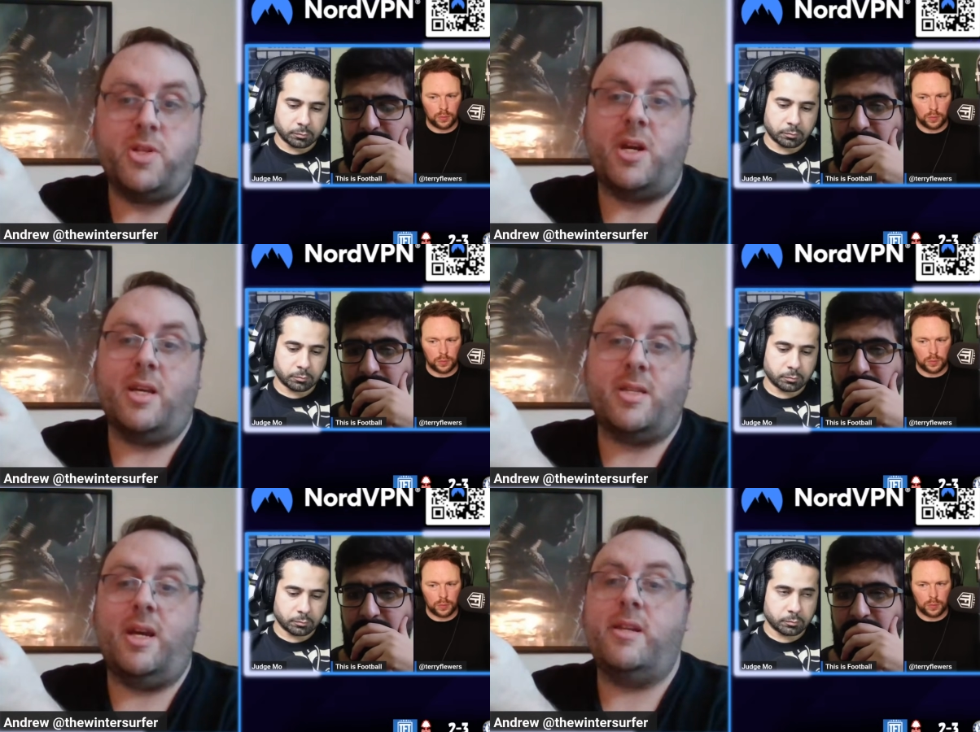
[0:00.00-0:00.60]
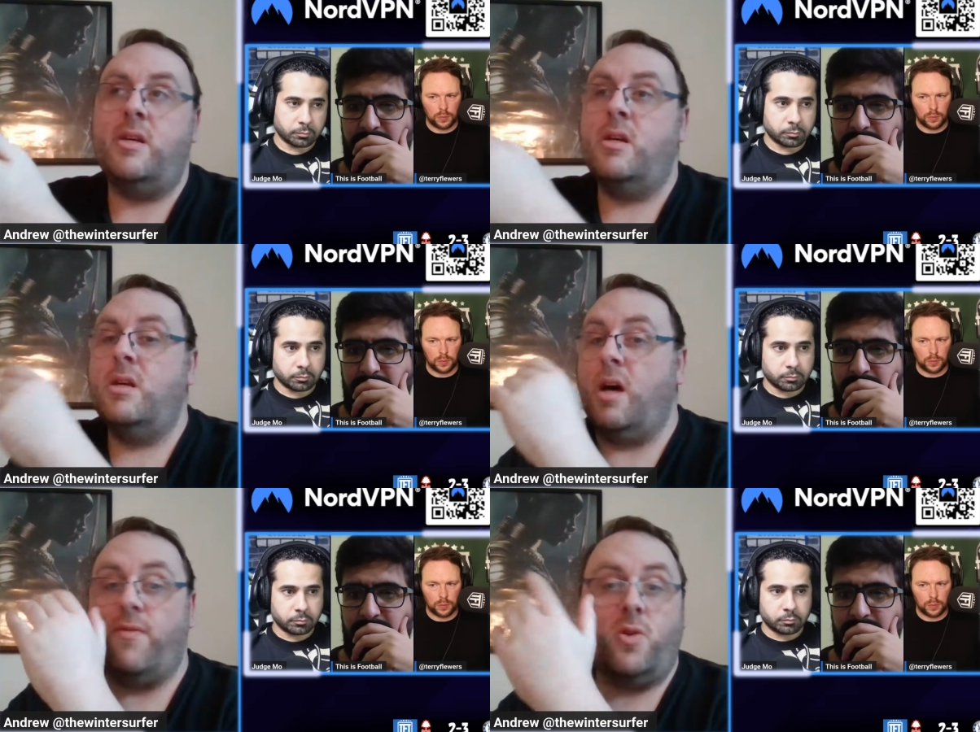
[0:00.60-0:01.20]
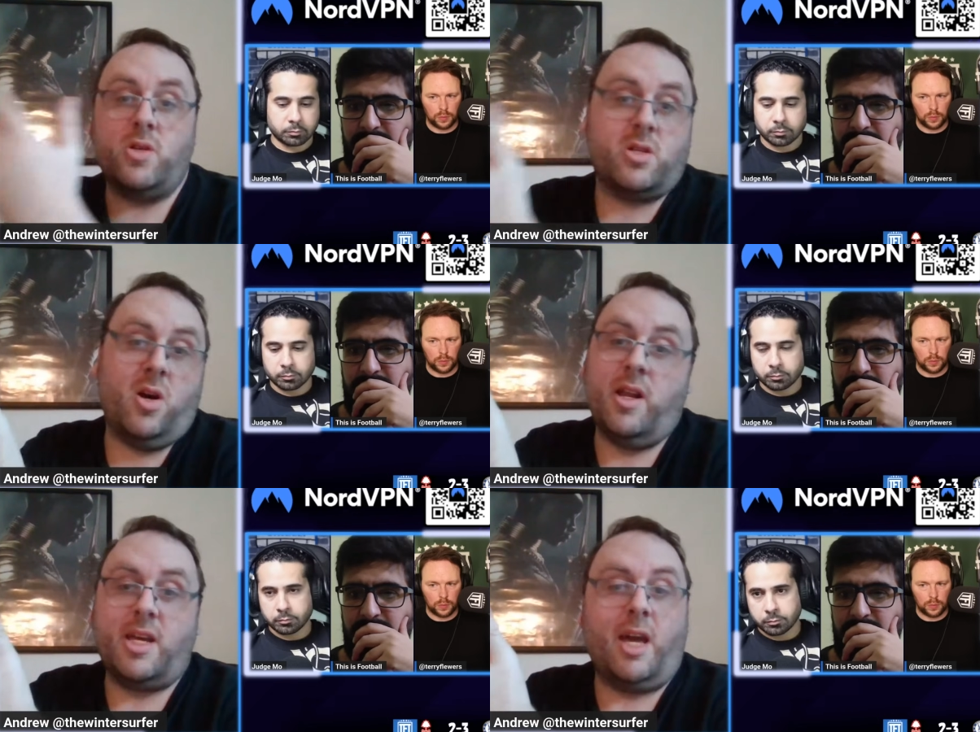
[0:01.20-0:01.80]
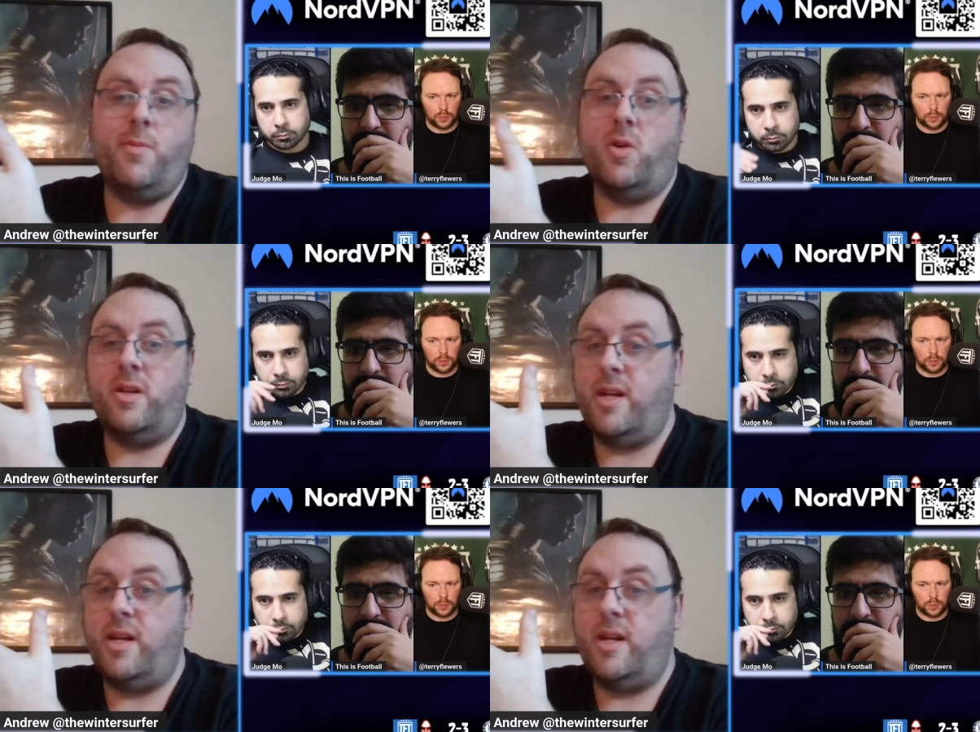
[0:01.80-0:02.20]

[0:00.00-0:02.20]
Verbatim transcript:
Speaker 1: chat said, I thought Sterling came on